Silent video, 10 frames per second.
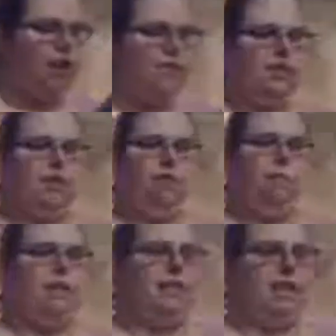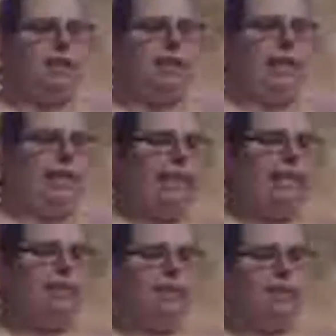obviously we maintain
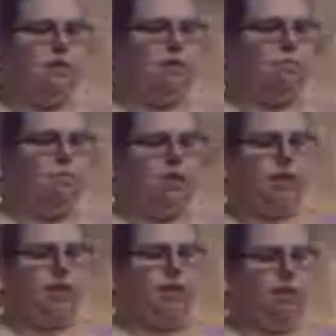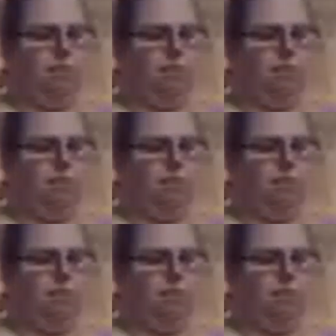cleanliness, but